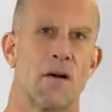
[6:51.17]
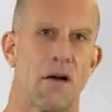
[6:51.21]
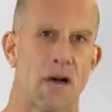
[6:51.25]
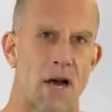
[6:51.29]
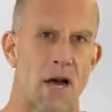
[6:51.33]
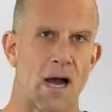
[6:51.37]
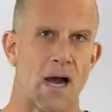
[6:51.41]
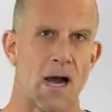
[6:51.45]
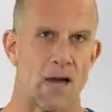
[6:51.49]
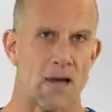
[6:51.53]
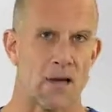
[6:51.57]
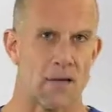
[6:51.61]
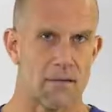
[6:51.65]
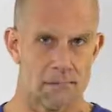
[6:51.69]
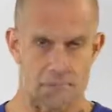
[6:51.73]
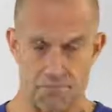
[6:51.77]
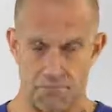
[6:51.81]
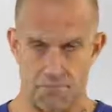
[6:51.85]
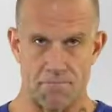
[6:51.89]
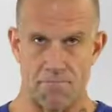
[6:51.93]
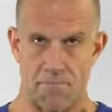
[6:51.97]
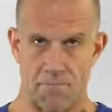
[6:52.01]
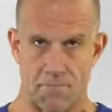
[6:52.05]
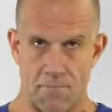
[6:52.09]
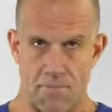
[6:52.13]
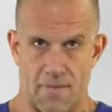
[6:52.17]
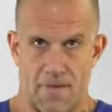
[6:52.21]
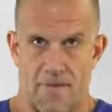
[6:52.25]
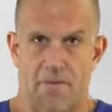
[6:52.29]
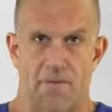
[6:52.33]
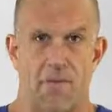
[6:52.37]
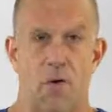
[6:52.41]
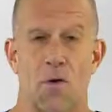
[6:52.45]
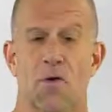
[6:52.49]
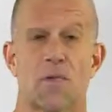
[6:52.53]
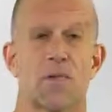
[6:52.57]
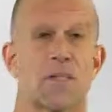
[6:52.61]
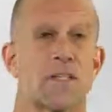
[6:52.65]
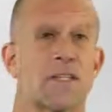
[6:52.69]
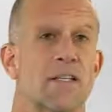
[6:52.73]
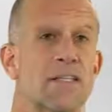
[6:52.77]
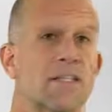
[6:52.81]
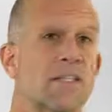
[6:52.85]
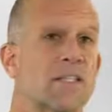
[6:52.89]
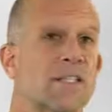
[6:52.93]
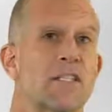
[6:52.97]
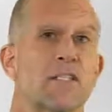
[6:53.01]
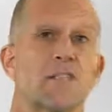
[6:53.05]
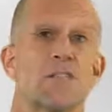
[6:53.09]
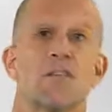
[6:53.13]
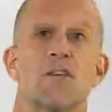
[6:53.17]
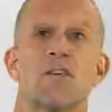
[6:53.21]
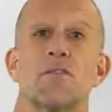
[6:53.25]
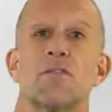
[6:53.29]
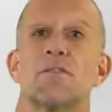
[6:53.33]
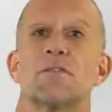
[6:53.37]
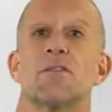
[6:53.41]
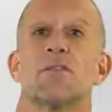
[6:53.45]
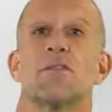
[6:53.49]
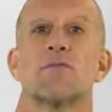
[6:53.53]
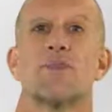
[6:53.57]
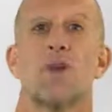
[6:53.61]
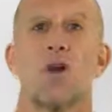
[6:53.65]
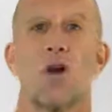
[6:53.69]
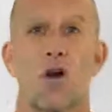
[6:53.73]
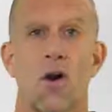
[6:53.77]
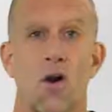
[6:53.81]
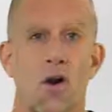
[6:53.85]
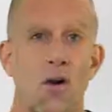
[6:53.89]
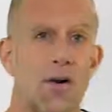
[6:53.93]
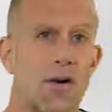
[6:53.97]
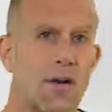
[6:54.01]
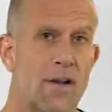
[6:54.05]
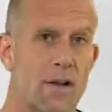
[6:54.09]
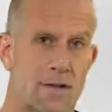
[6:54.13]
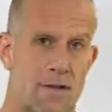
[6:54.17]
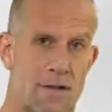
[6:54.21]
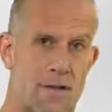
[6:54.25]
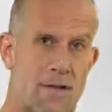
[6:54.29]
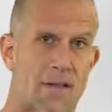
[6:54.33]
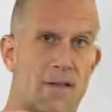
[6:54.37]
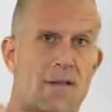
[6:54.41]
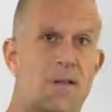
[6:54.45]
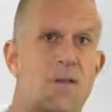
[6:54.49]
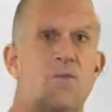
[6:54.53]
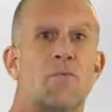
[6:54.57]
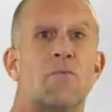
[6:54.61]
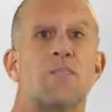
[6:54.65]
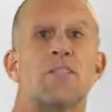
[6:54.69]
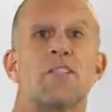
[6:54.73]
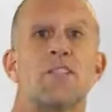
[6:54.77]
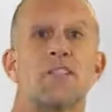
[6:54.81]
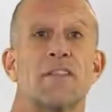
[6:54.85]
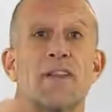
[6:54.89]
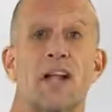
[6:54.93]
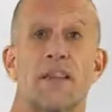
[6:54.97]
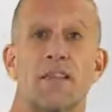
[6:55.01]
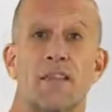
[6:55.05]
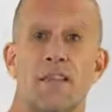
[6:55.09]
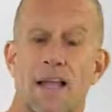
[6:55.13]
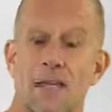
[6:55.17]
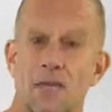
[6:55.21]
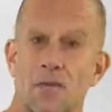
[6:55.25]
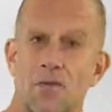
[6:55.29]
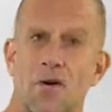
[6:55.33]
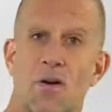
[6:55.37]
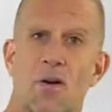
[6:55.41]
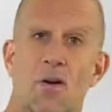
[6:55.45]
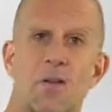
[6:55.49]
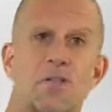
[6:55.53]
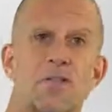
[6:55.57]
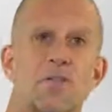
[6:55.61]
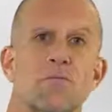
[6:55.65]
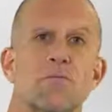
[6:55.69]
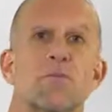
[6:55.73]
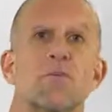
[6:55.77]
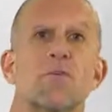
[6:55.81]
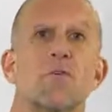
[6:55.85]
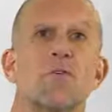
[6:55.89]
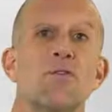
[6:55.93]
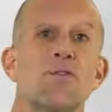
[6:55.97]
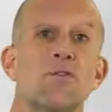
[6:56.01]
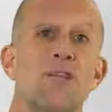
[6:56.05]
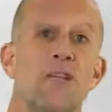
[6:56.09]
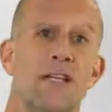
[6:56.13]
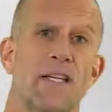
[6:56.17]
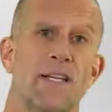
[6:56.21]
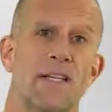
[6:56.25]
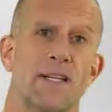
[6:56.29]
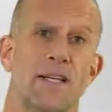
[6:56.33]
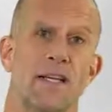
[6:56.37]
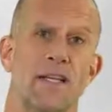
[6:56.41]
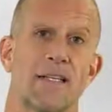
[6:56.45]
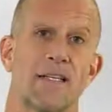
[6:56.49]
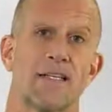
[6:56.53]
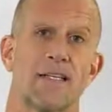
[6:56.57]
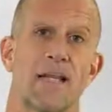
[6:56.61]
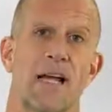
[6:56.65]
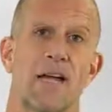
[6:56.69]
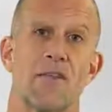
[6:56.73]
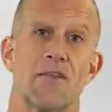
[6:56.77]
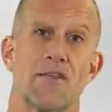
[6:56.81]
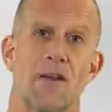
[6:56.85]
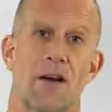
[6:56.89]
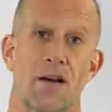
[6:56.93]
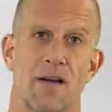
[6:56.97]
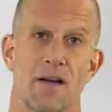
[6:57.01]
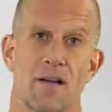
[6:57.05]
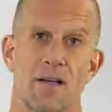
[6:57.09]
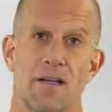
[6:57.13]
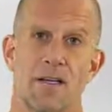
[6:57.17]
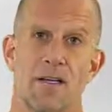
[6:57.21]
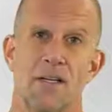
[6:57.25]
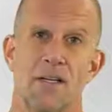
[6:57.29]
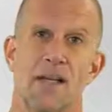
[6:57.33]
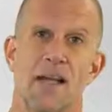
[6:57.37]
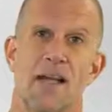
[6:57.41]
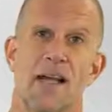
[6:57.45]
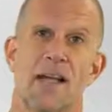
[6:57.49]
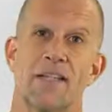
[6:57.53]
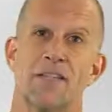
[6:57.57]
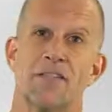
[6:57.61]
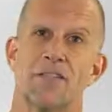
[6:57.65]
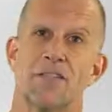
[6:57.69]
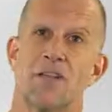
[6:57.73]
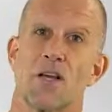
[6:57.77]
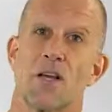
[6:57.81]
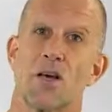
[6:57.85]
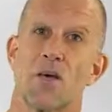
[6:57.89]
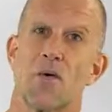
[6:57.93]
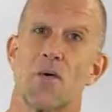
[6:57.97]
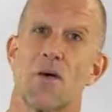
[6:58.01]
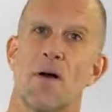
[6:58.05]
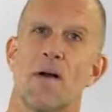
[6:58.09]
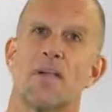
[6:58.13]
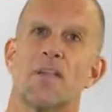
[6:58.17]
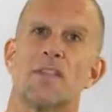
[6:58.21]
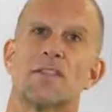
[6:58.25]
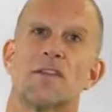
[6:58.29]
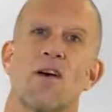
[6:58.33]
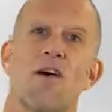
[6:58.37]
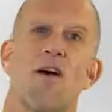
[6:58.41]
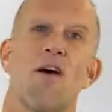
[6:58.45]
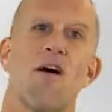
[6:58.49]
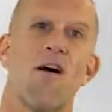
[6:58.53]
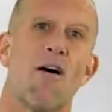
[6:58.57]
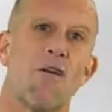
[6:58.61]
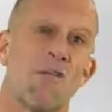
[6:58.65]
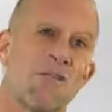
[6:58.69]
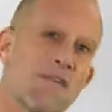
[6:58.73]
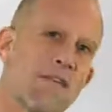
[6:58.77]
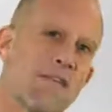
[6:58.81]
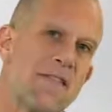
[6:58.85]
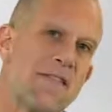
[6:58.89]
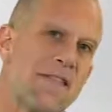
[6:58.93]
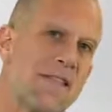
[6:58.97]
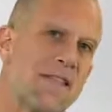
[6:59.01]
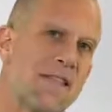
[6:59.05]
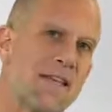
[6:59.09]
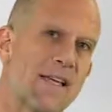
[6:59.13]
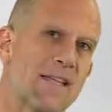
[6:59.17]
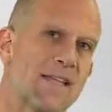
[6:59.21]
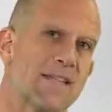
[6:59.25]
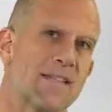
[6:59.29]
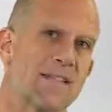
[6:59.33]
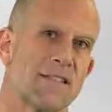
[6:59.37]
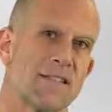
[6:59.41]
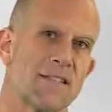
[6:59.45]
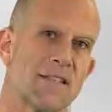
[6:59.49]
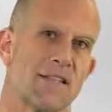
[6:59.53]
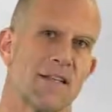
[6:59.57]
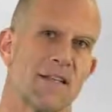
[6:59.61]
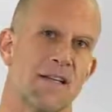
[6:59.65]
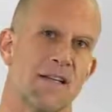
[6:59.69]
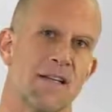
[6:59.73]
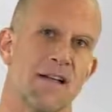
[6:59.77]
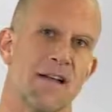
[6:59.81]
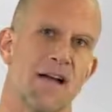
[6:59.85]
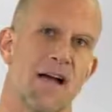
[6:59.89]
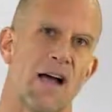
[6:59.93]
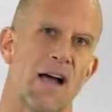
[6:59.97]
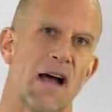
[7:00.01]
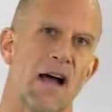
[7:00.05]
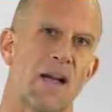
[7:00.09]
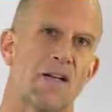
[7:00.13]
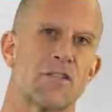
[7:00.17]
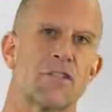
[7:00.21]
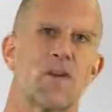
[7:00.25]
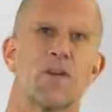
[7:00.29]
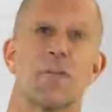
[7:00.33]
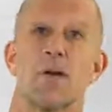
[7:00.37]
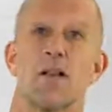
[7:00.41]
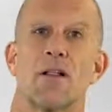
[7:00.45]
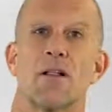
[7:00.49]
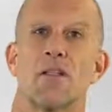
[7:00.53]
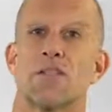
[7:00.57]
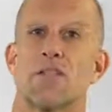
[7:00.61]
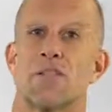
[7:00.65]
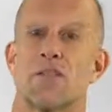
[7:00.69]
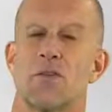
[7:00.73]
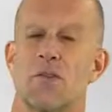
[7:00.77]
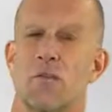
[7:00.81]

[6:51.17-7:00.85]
Uh, voltage in terms of current which is electrons moving etc and so it's often this uh, terminology